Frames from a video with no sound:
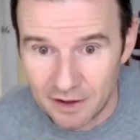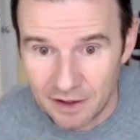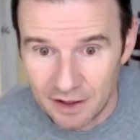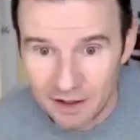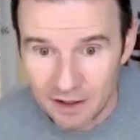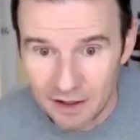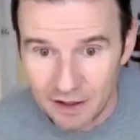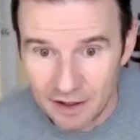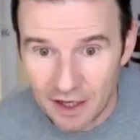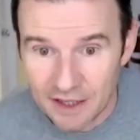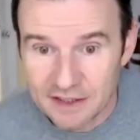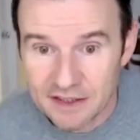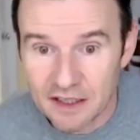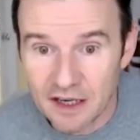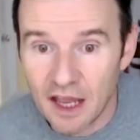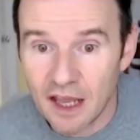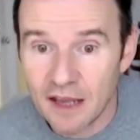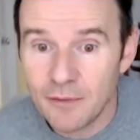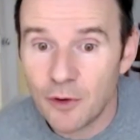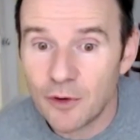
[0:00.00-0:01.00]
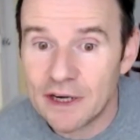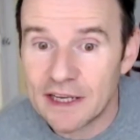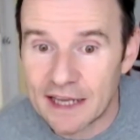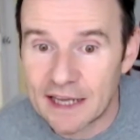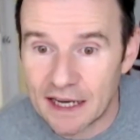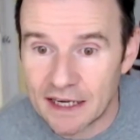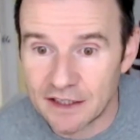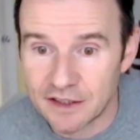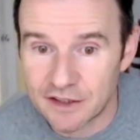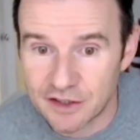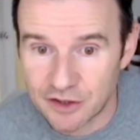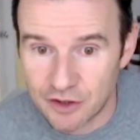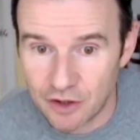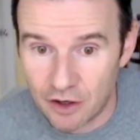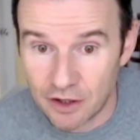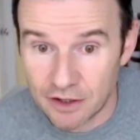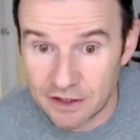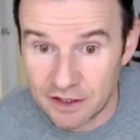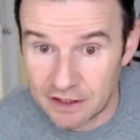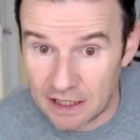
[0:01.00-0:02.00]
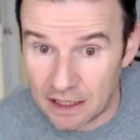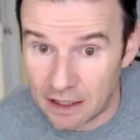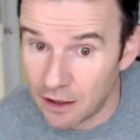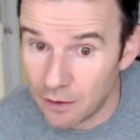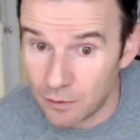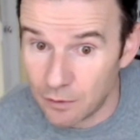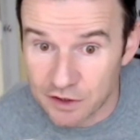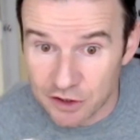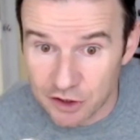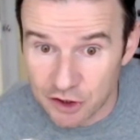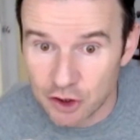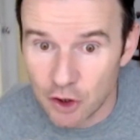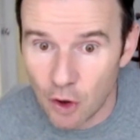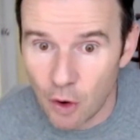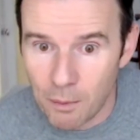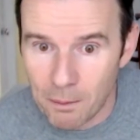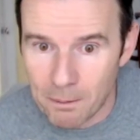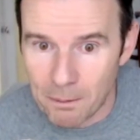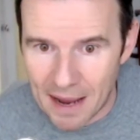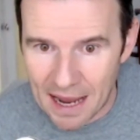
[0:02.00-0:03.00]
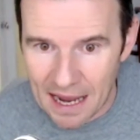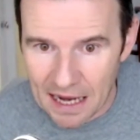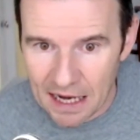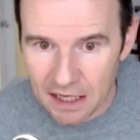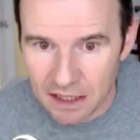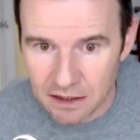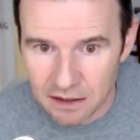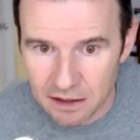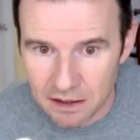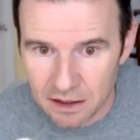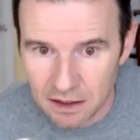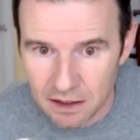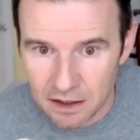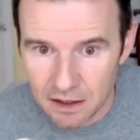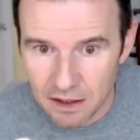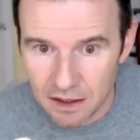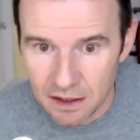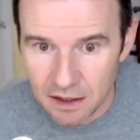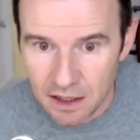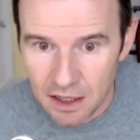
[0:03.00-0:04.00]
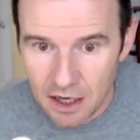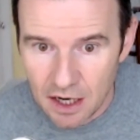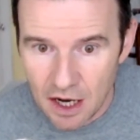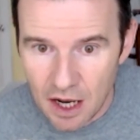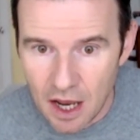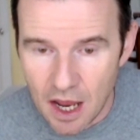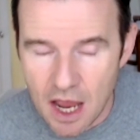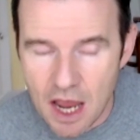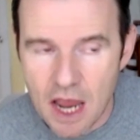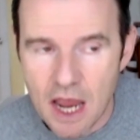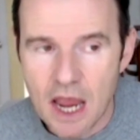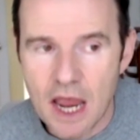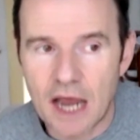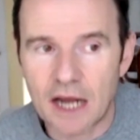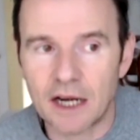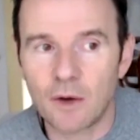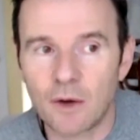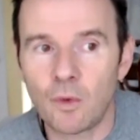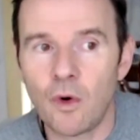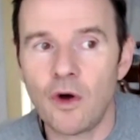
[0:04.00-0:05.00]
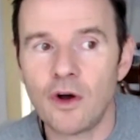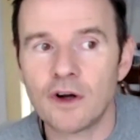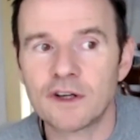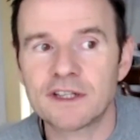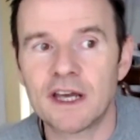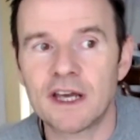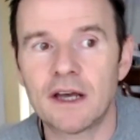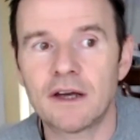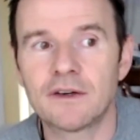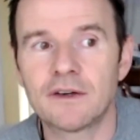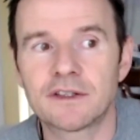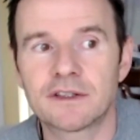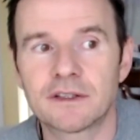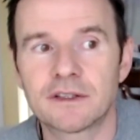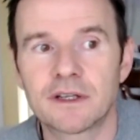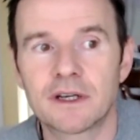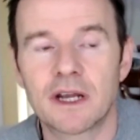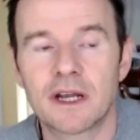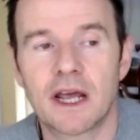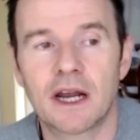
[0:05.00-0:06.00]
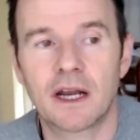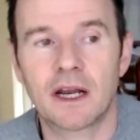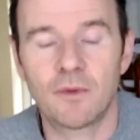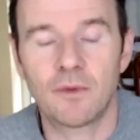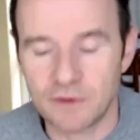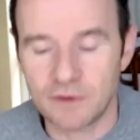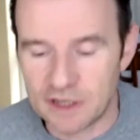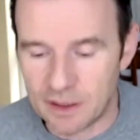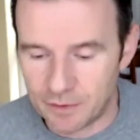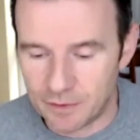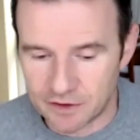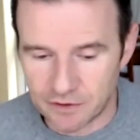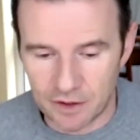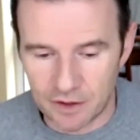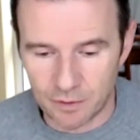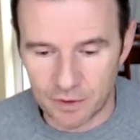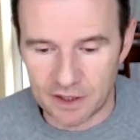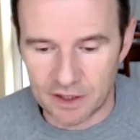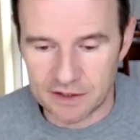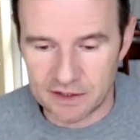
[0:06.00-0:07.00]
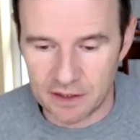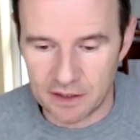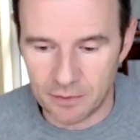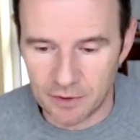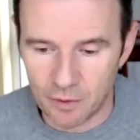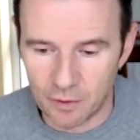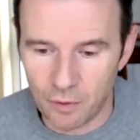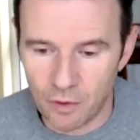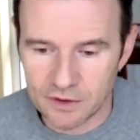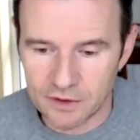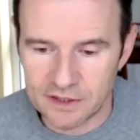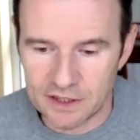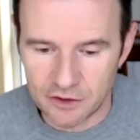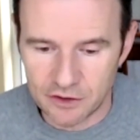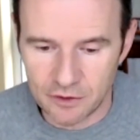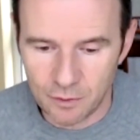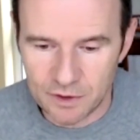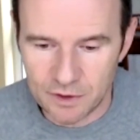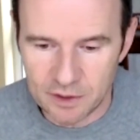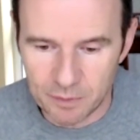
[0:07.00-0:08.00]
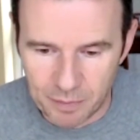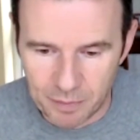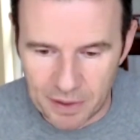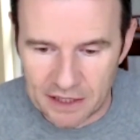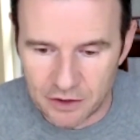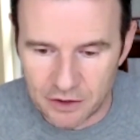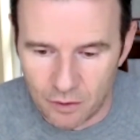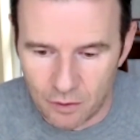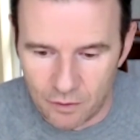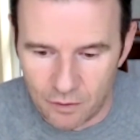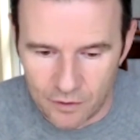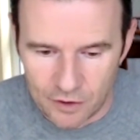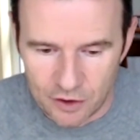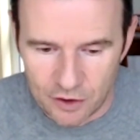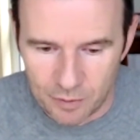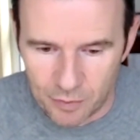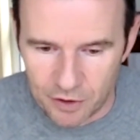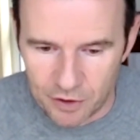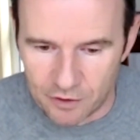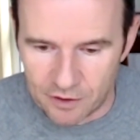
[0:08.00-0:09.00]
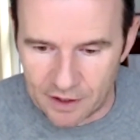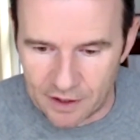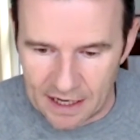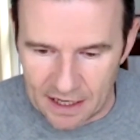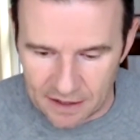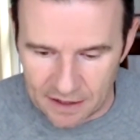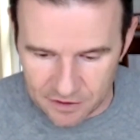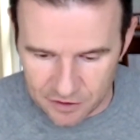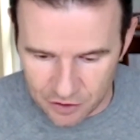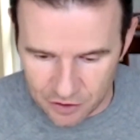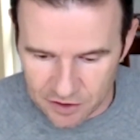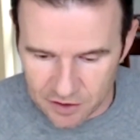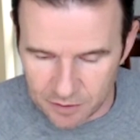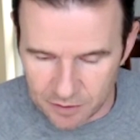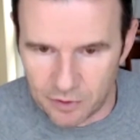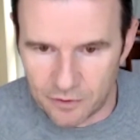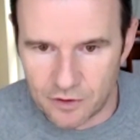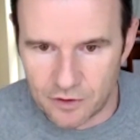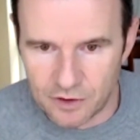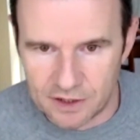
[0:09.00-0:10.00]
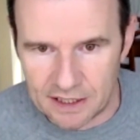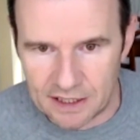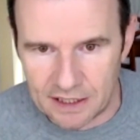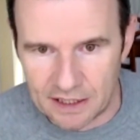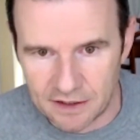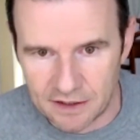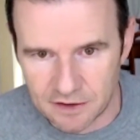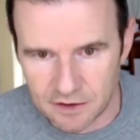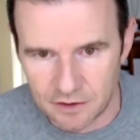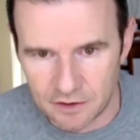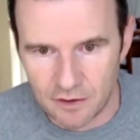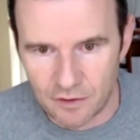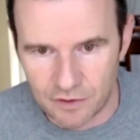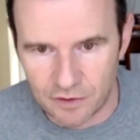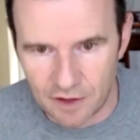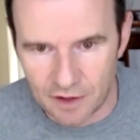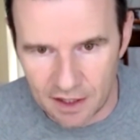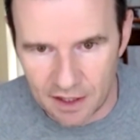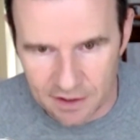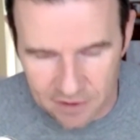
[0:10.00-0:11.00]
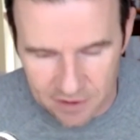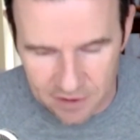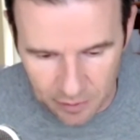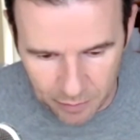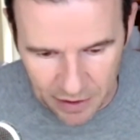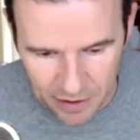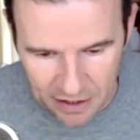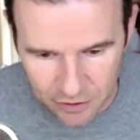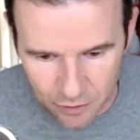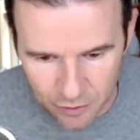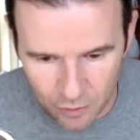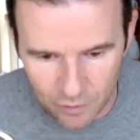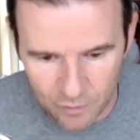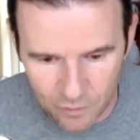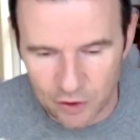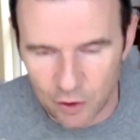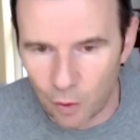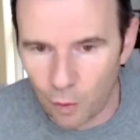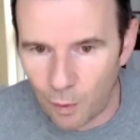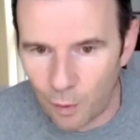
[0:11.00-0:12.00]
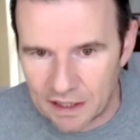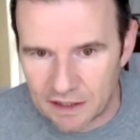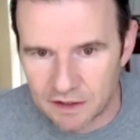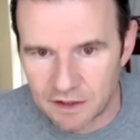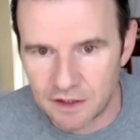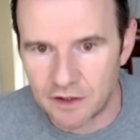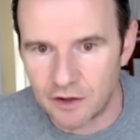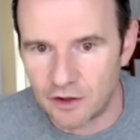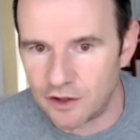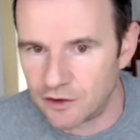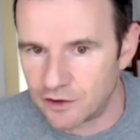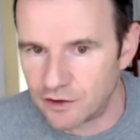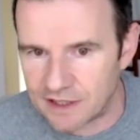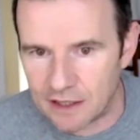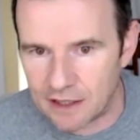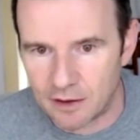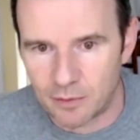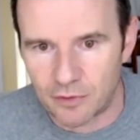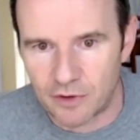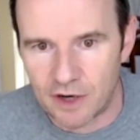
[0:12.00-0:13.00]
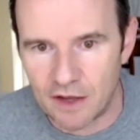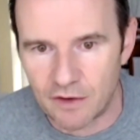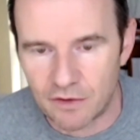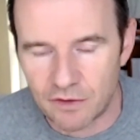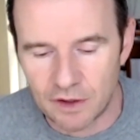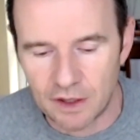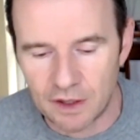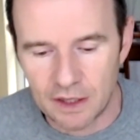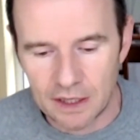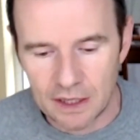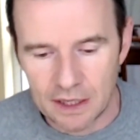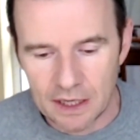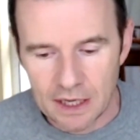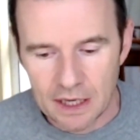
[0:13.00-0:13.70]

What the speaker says: I said, I'm only getting started. And I was so mad. And I walked out, and I won't demonstrate what I did, but I walked out. You know, when you bend over and you put your hands just above your knees and your thighs, and you bend over and you're winded or you're just out of breath. And